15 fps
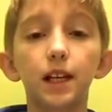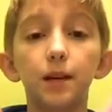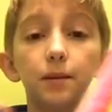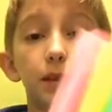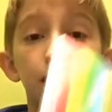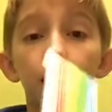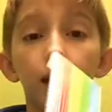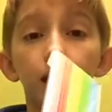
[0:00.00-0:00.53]

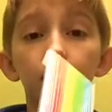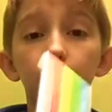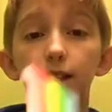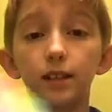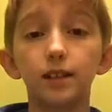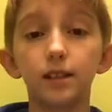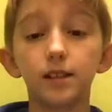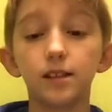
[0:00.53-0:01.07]
But yeah,
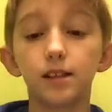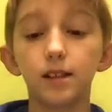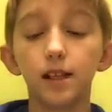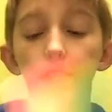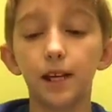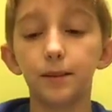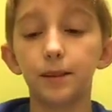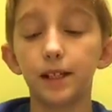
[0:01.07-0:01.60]
this is the
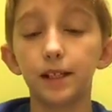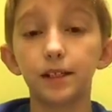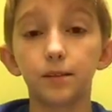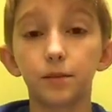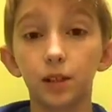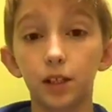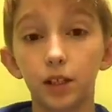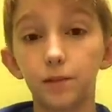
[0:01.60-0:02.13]
ABS that
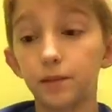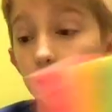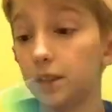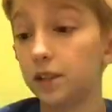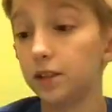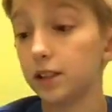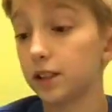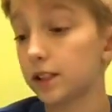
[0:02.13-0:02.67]
we're going to be
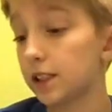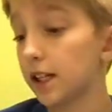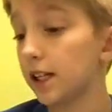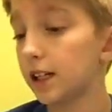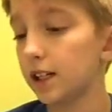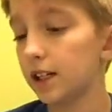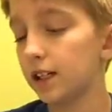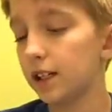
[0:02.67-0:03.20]
using
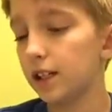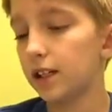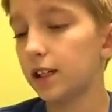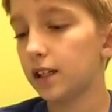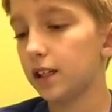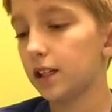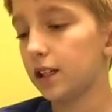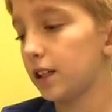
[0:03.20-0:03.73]
today.
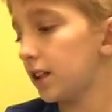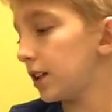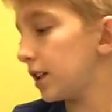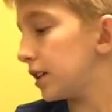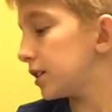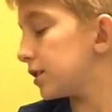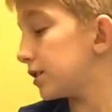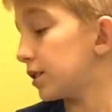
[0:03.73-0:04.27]

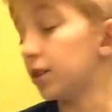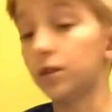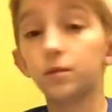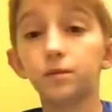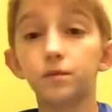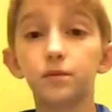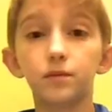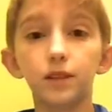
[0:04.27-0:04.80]
So,
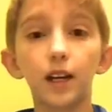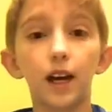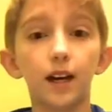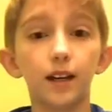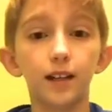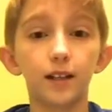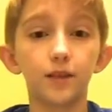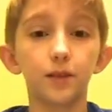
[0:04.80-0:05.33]
yeah,
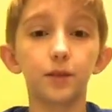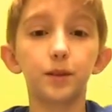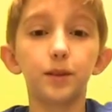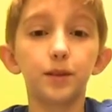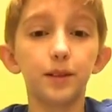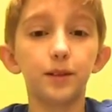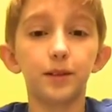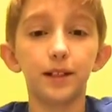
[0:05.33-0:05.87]
and if you're
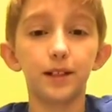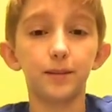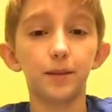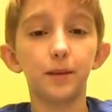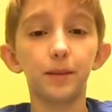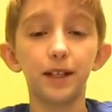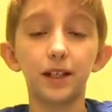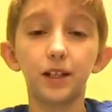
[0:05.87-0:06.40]
wondering why I have my
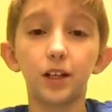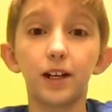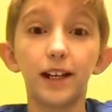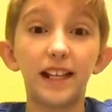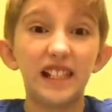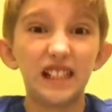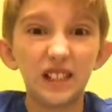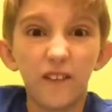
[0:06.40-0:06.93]
blanket on,
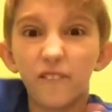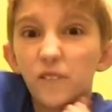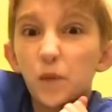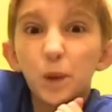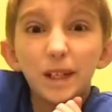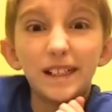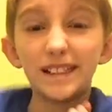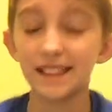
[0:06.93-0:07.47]
it's
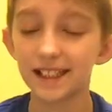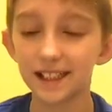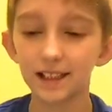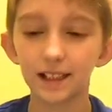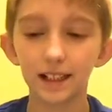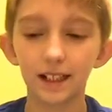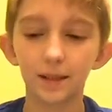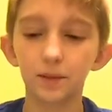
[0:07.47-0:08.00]
freezing
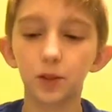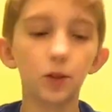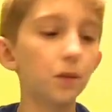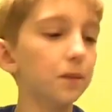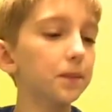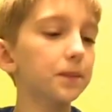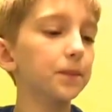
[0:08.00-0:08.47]
and I'm cold.